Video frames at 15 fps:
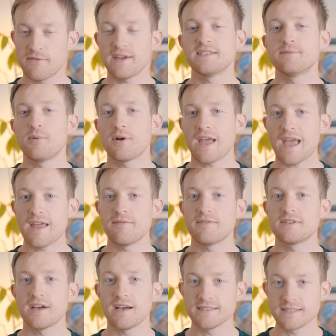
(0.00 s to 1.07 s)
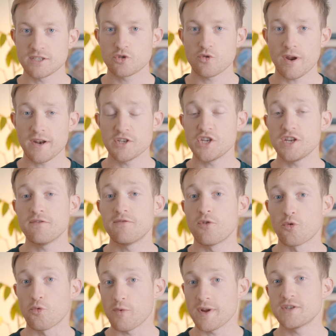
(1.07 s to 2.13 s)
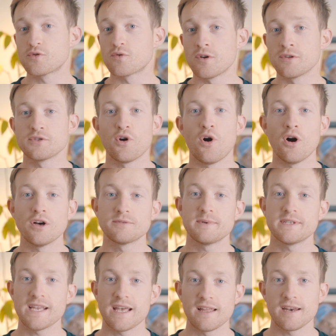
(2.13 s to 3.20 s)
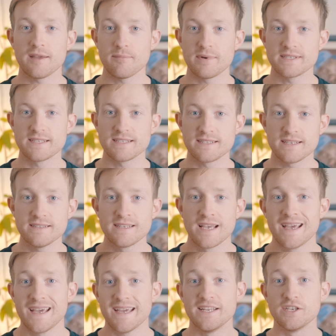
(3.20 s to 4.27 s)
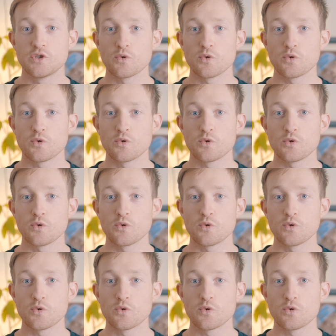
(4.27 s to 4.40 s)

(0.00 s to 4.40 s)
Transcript: Facebook advertising strategy for restaurants or hospitality businesses in